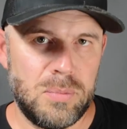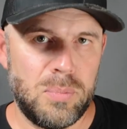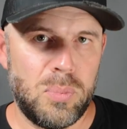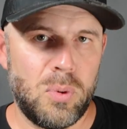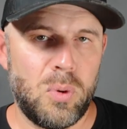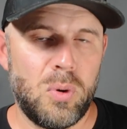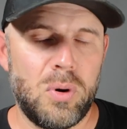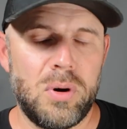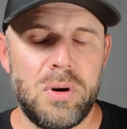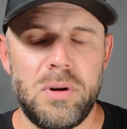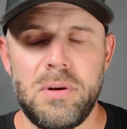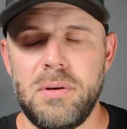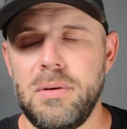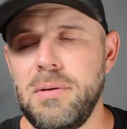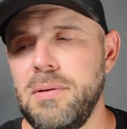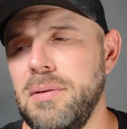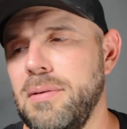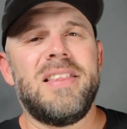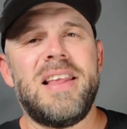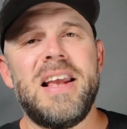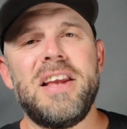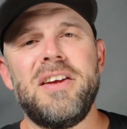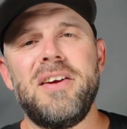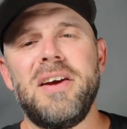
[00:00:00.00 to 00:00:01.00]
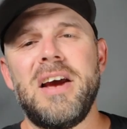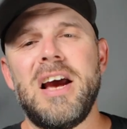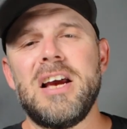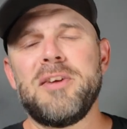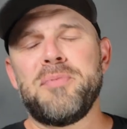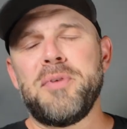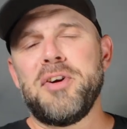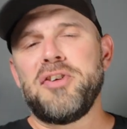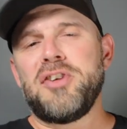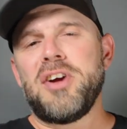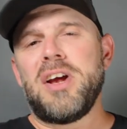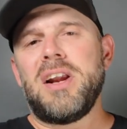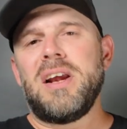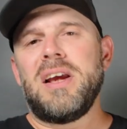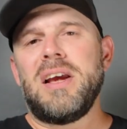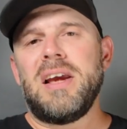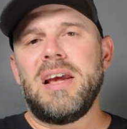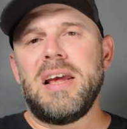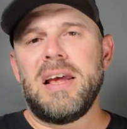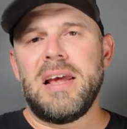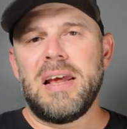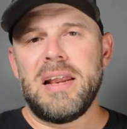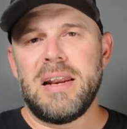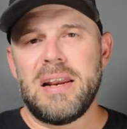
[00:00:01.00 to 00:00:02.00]
board. Thank you guys, appreciate it,
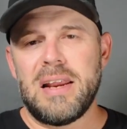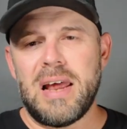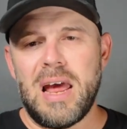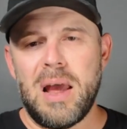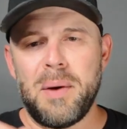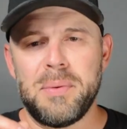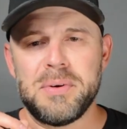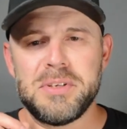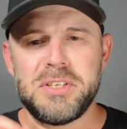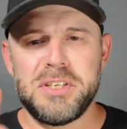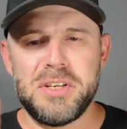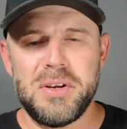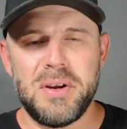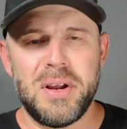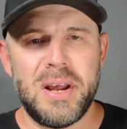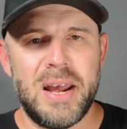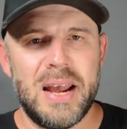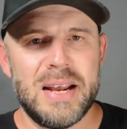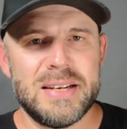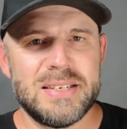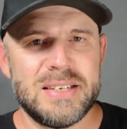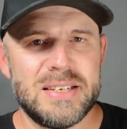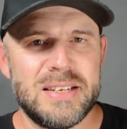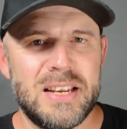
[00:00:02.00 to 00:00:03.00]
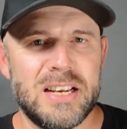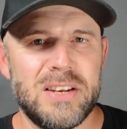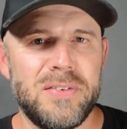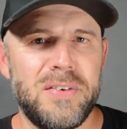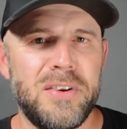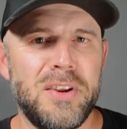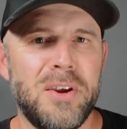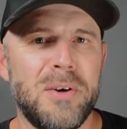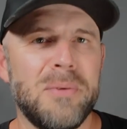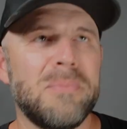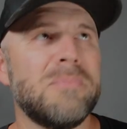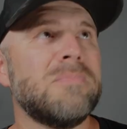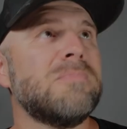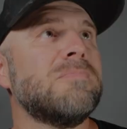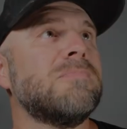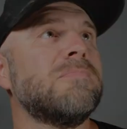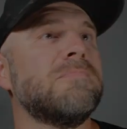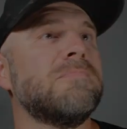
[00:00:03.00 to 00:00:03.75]
and I will see you guys in the next video.